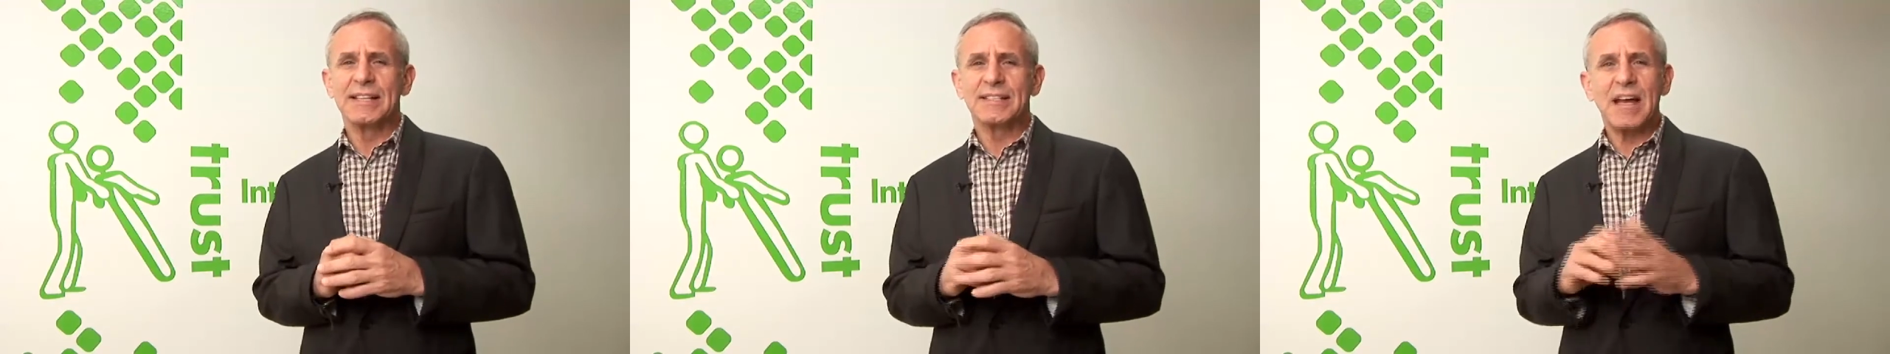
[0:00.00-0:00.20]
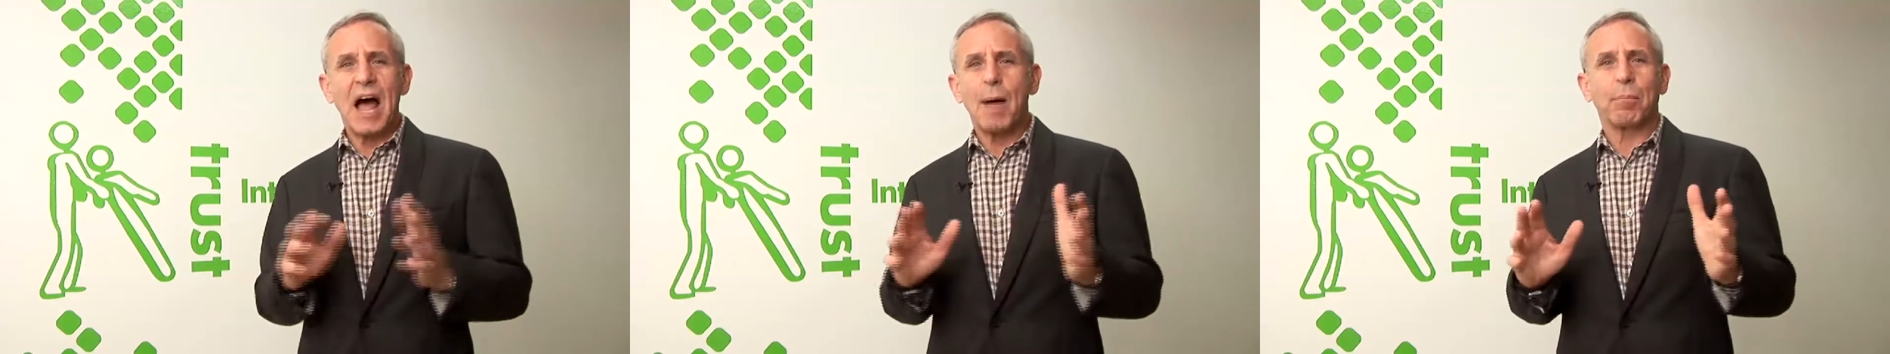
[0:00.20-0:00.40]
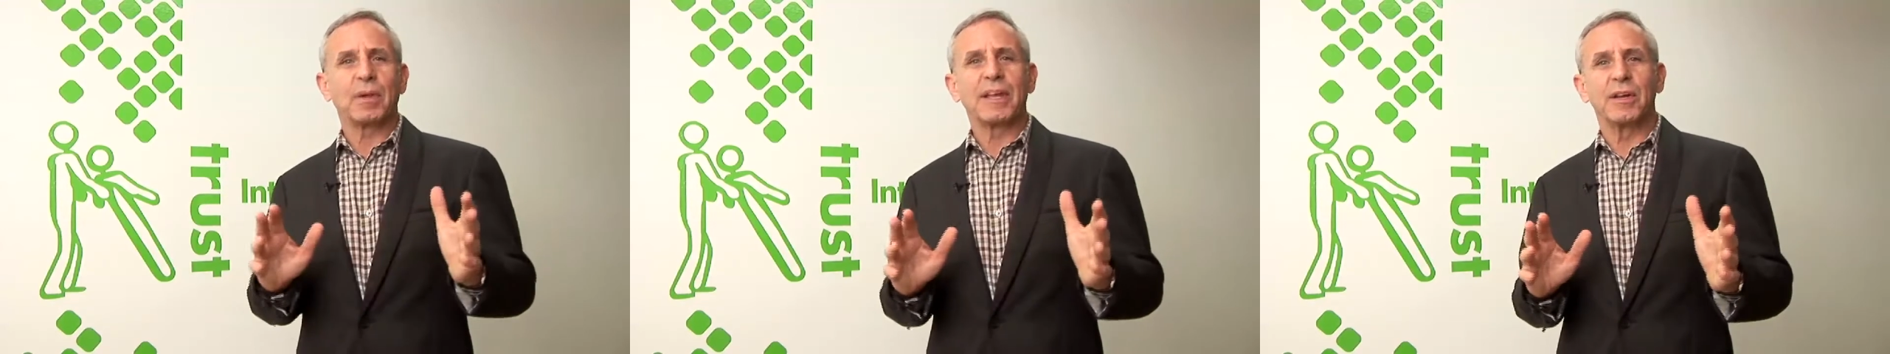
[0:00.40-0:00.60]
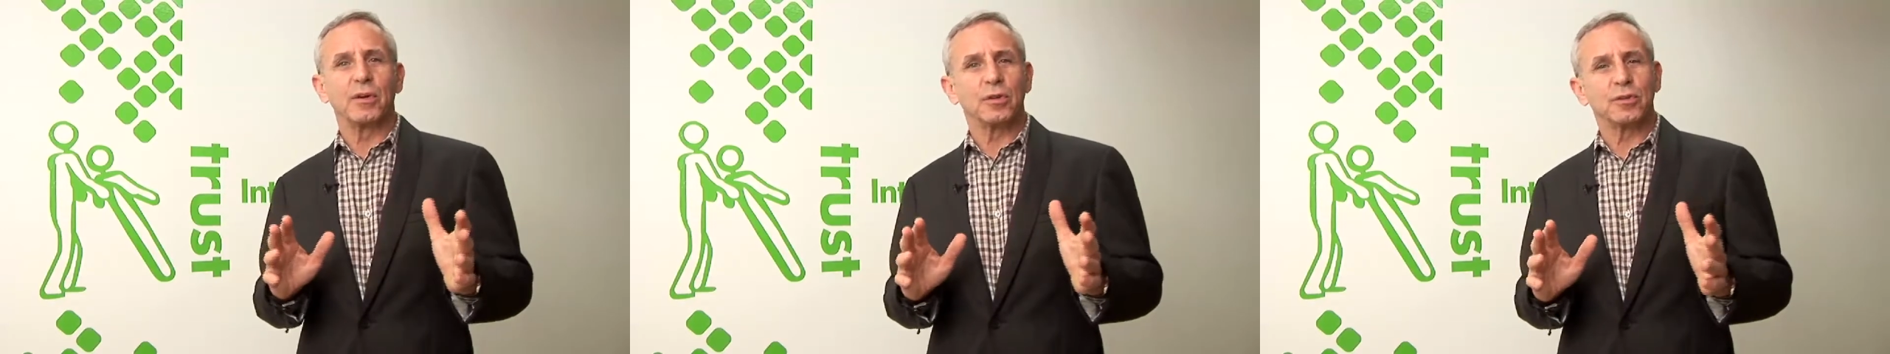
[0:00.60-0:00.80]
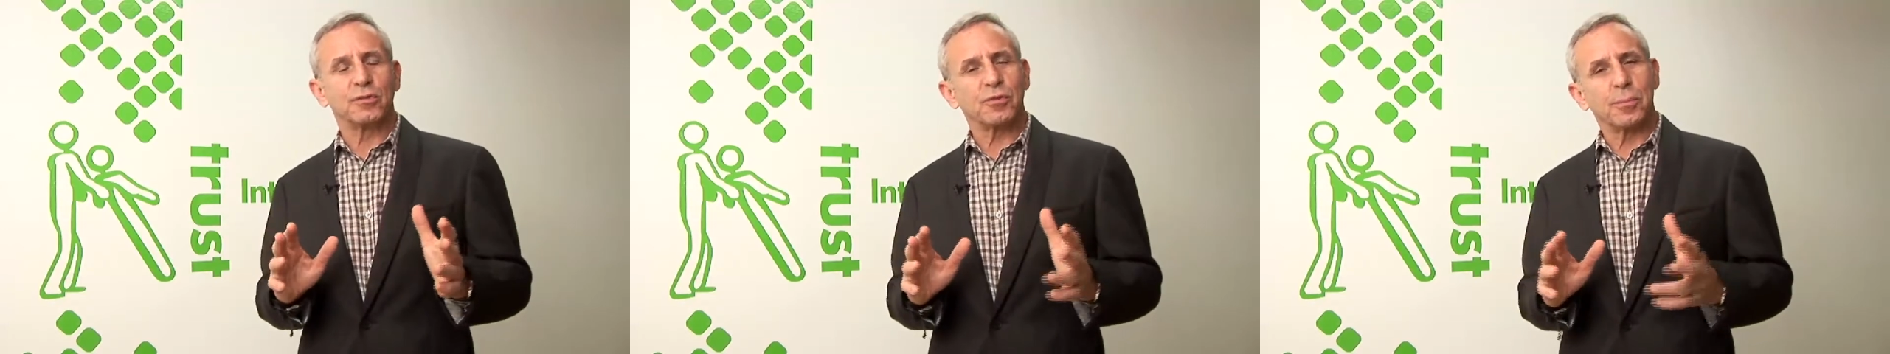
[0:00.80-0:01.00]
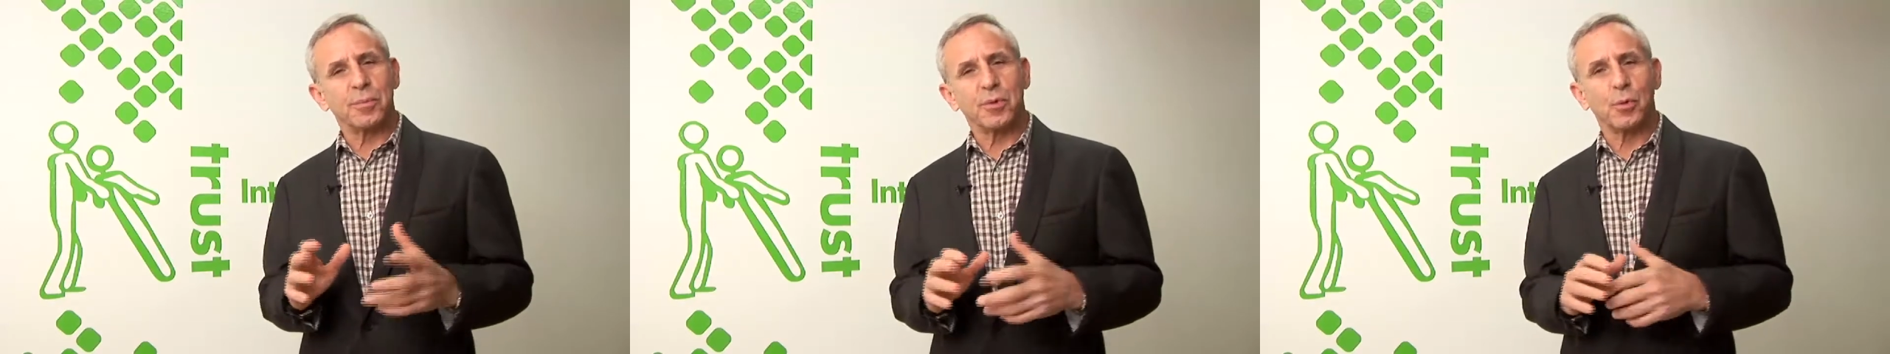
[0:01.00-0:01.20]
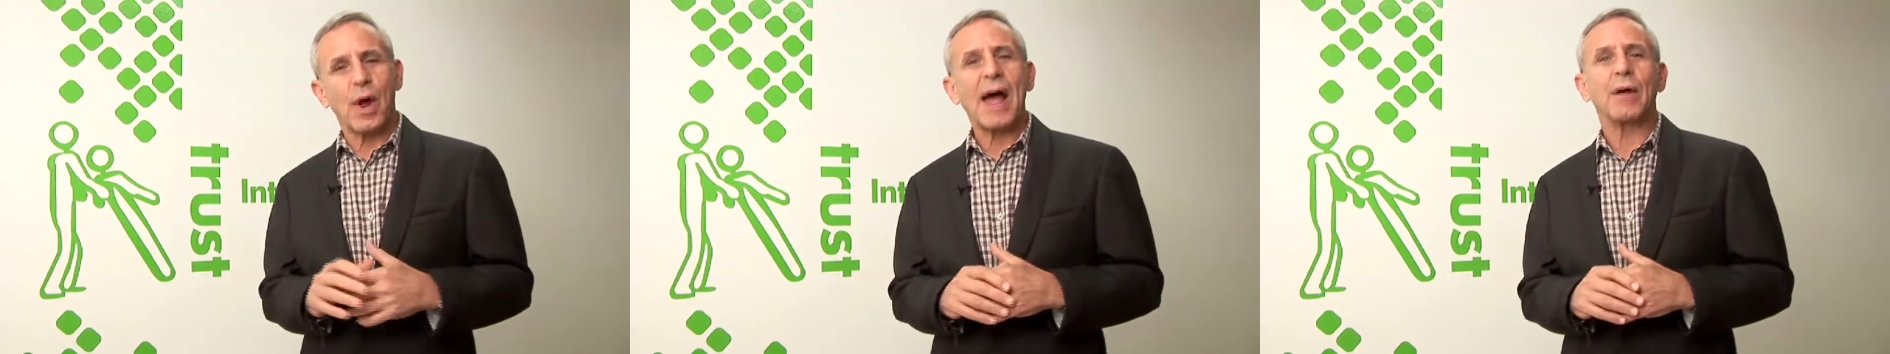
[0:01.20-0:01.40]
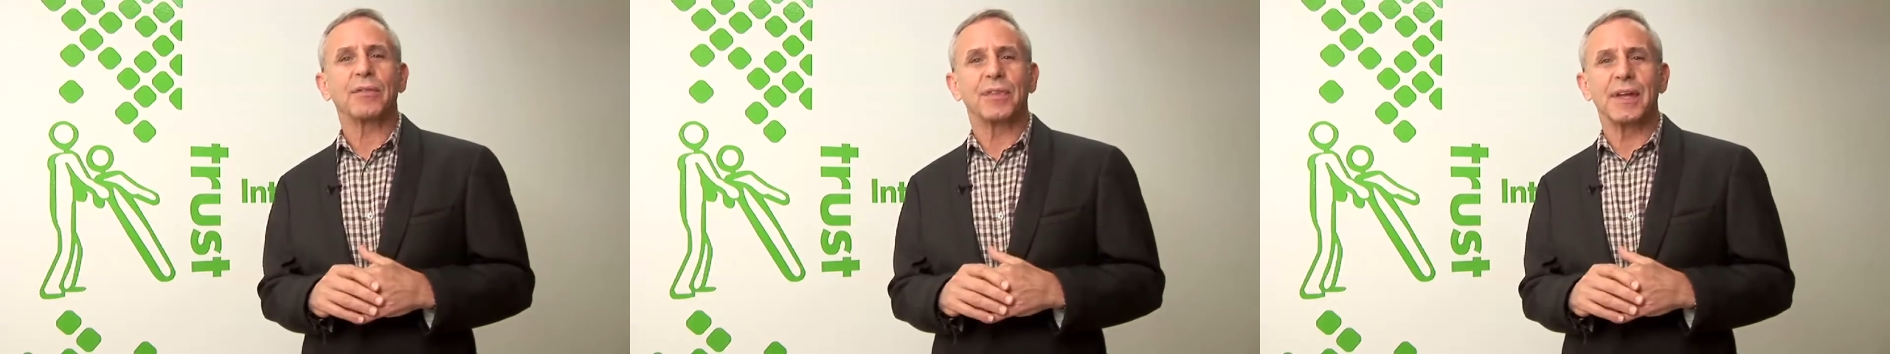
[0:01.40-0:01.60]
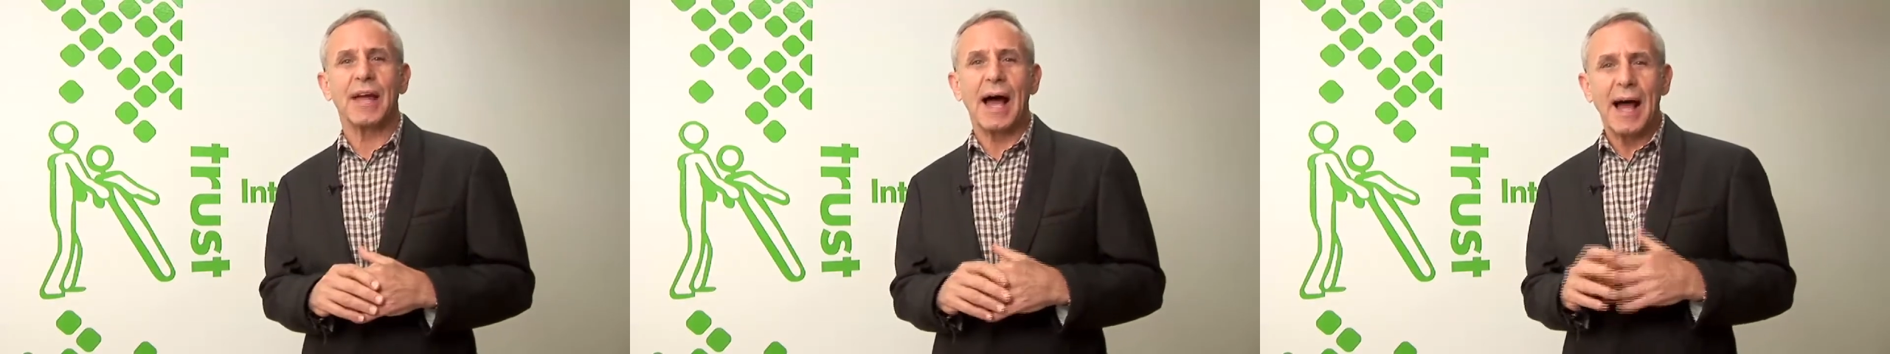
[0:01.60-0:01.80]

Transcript: top leaders from throughout the